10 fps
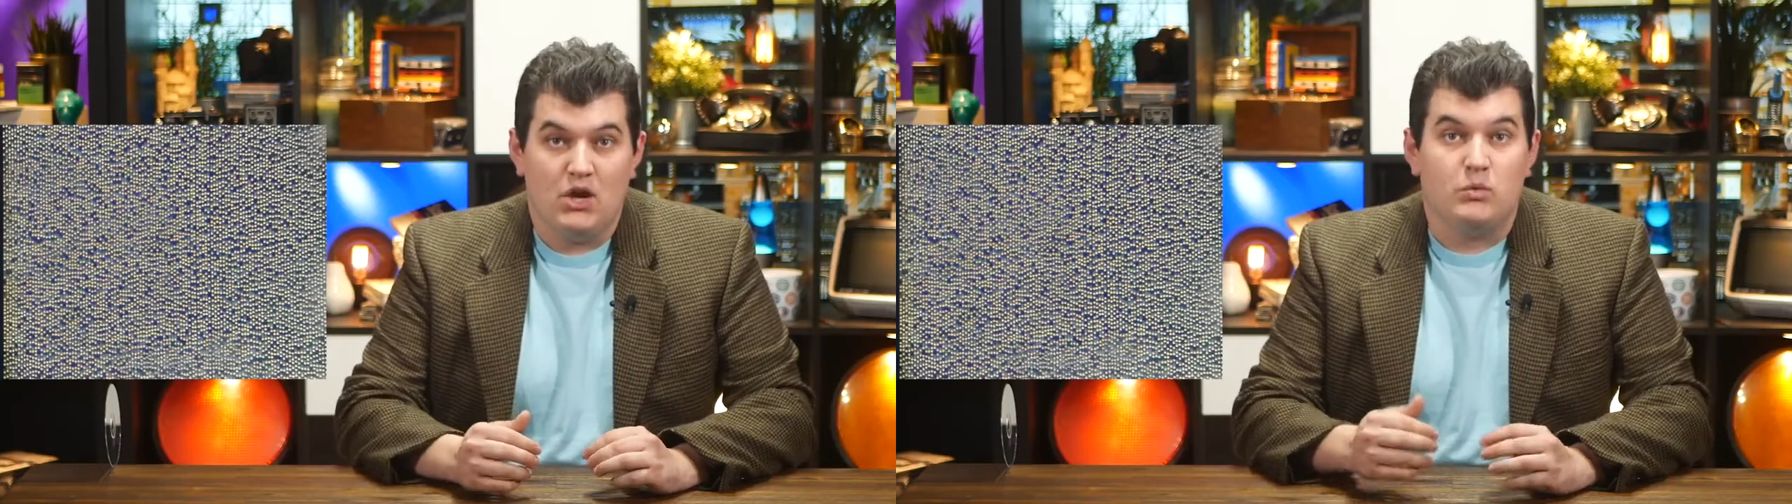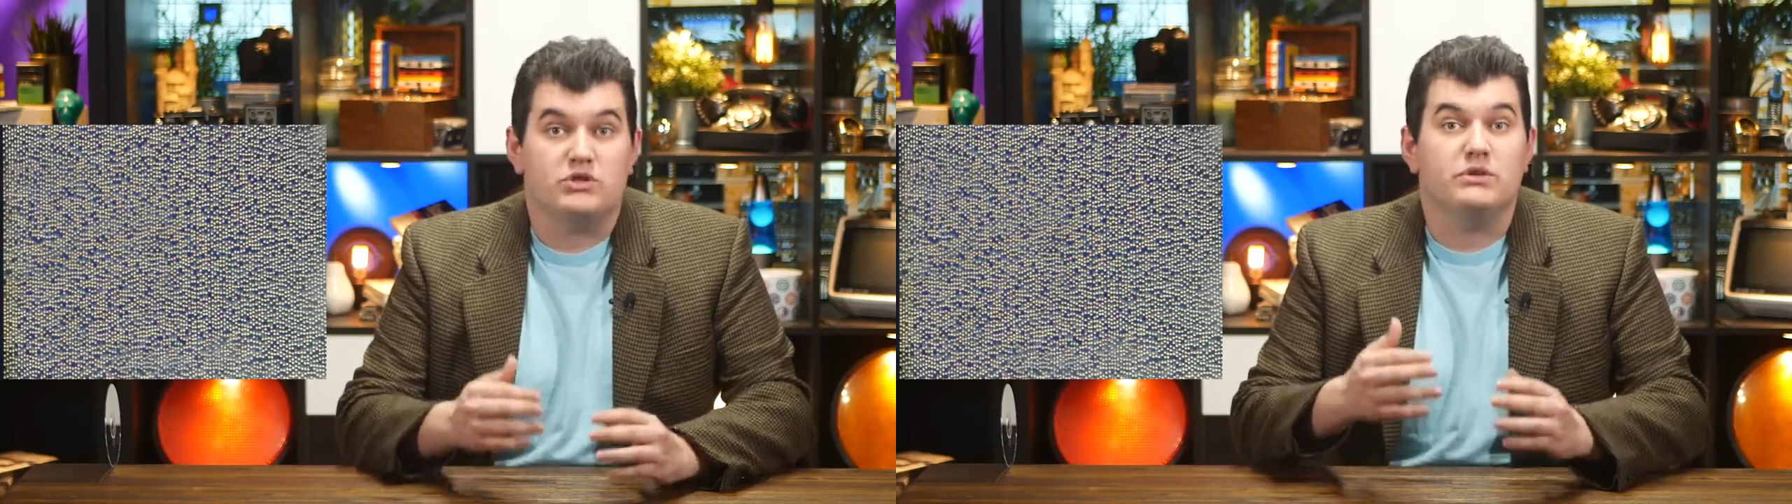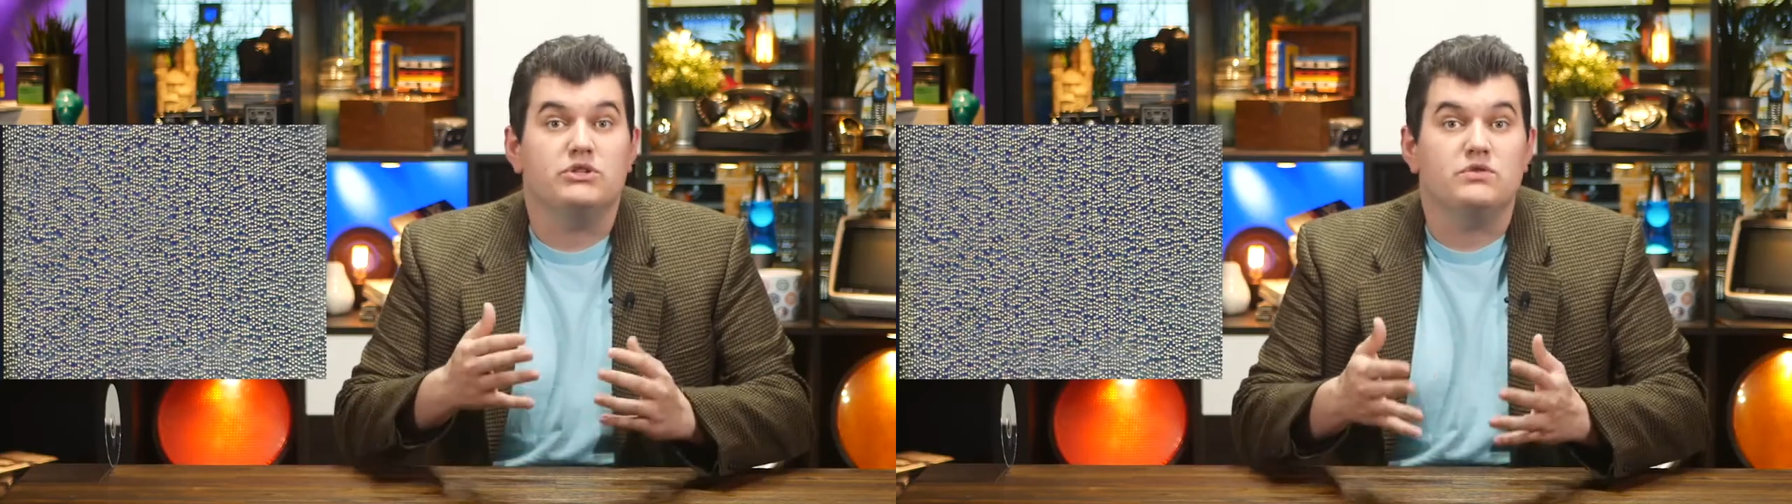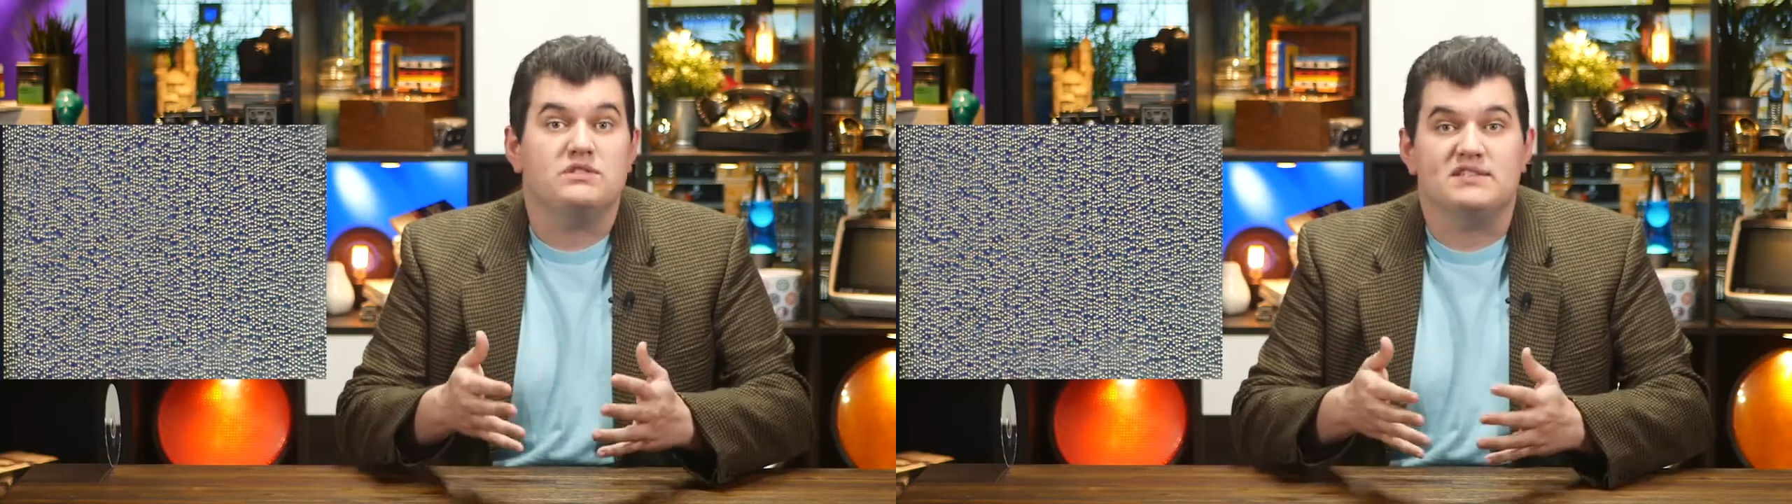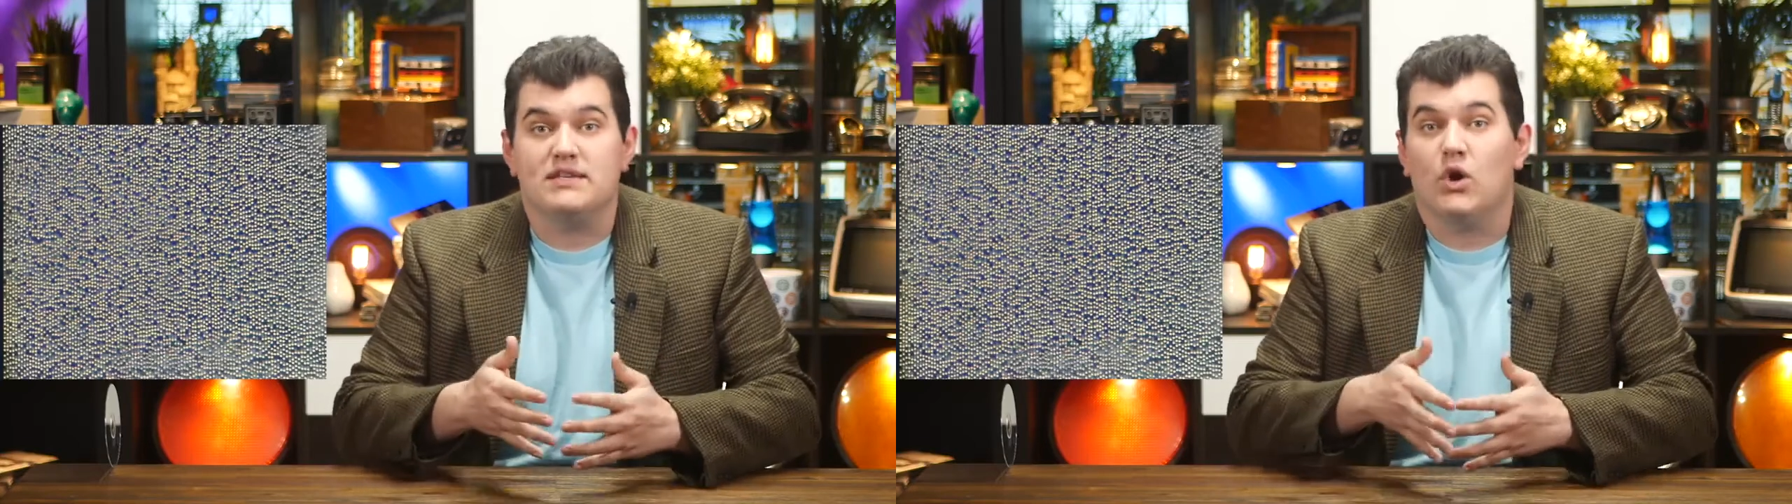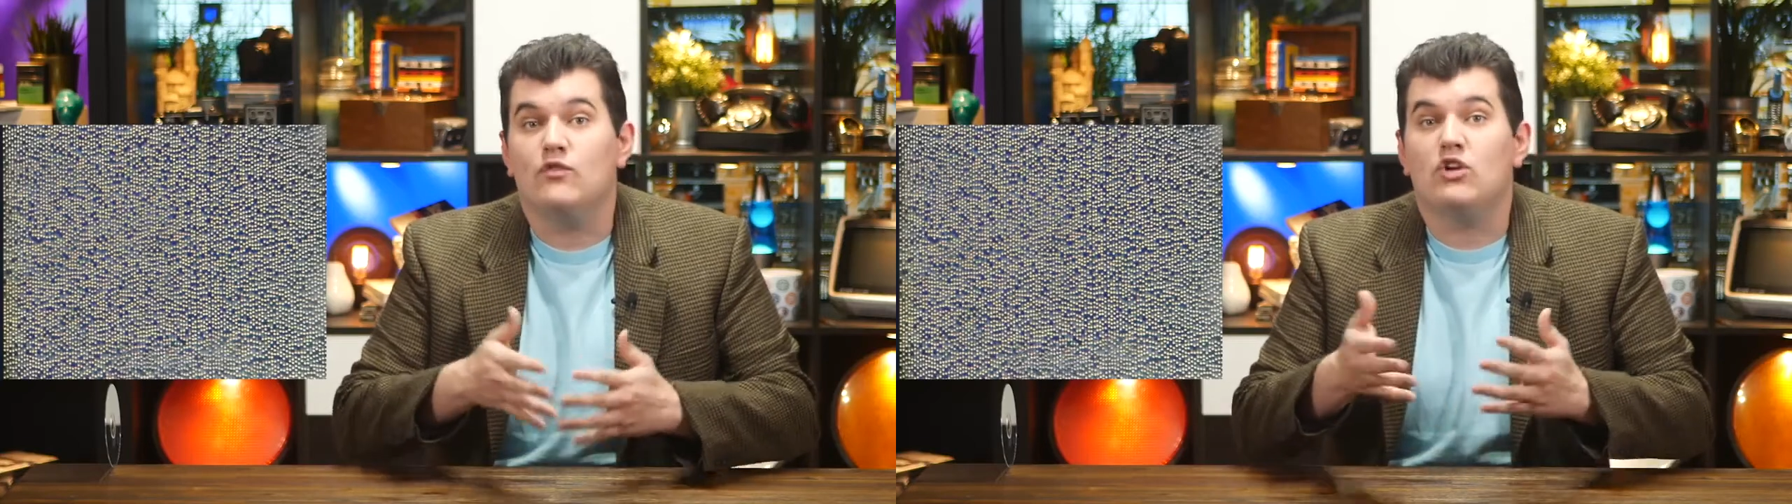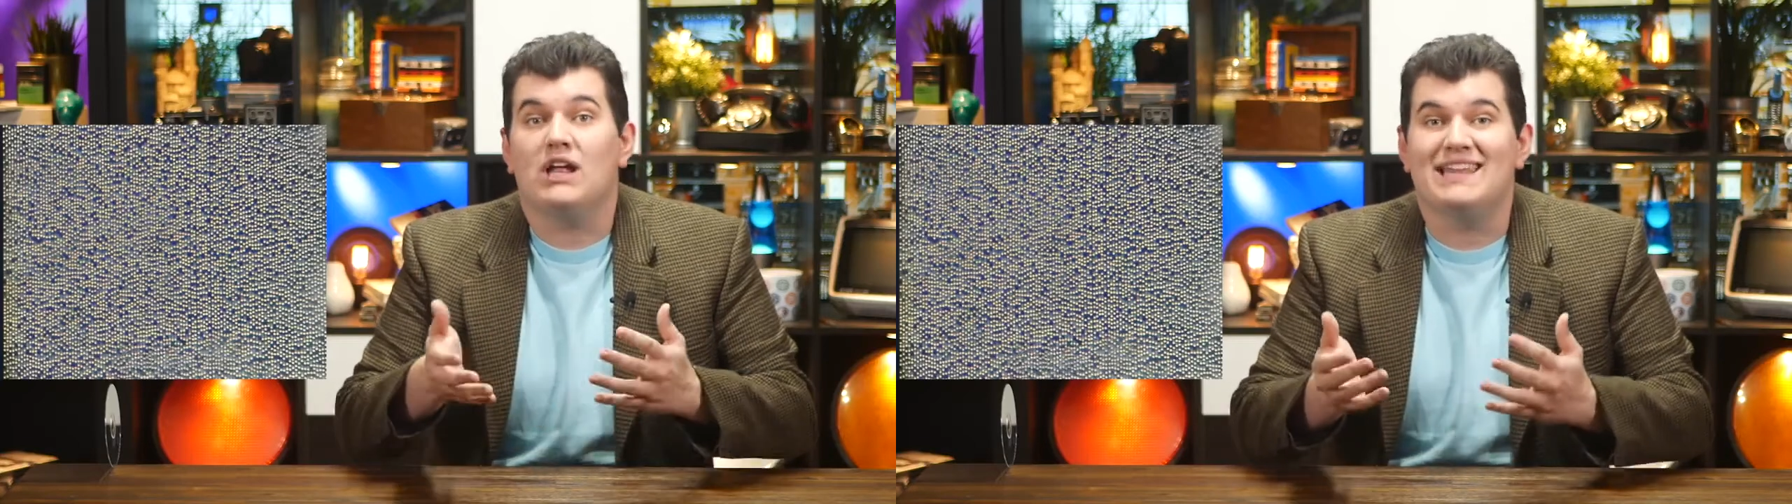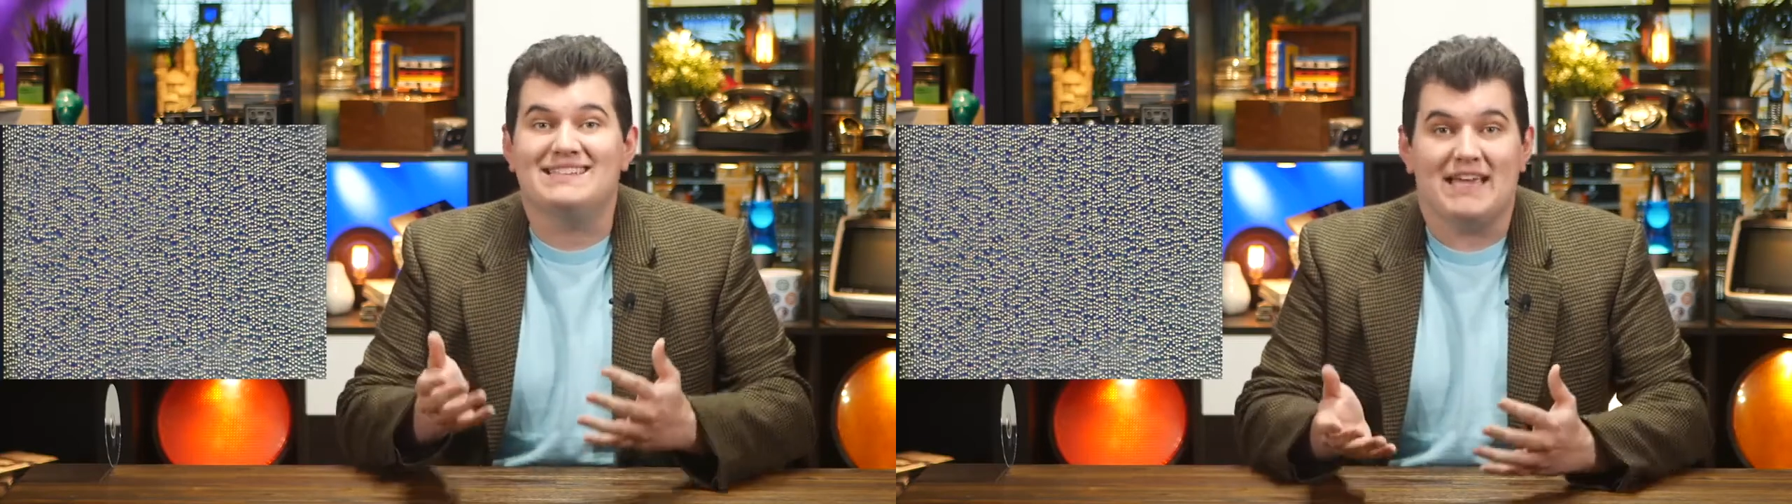which reduces the
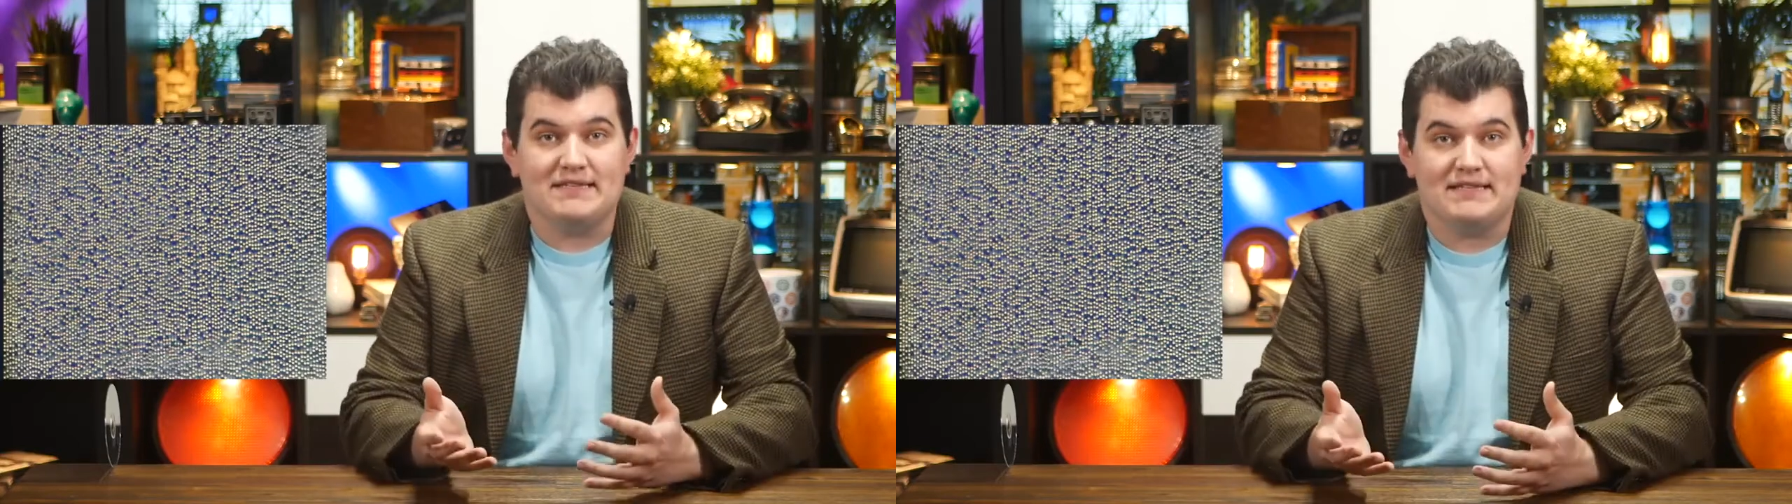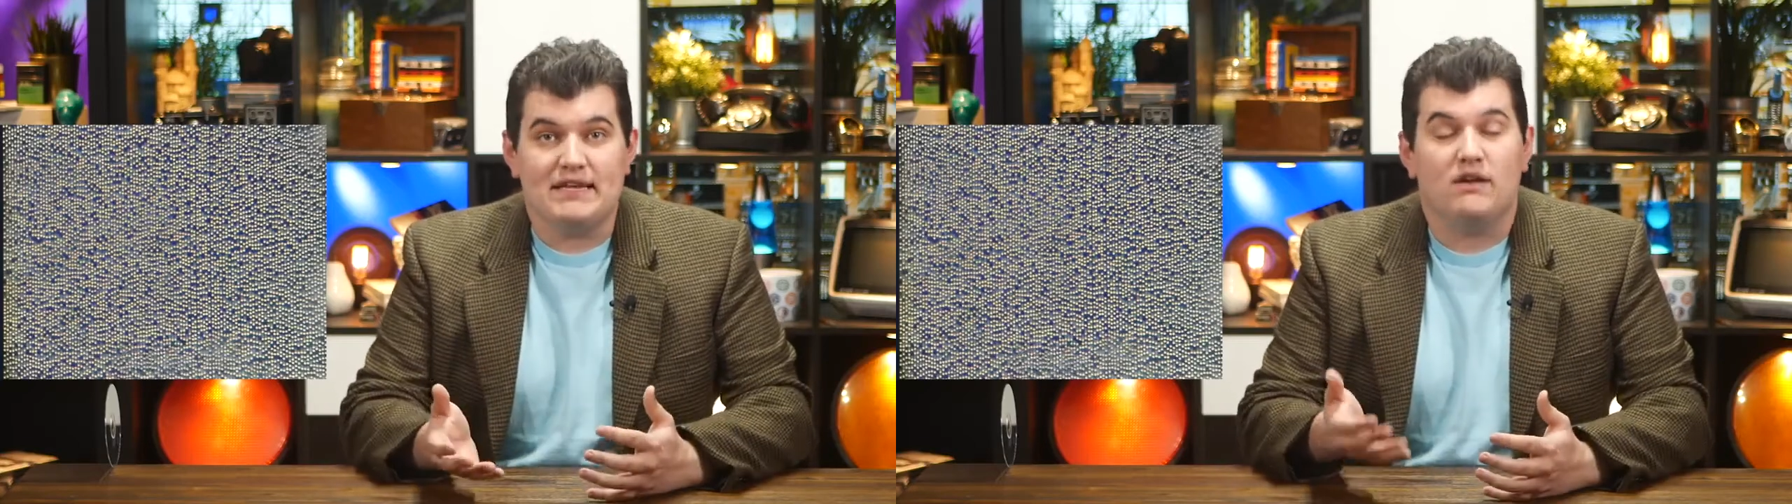overall intensity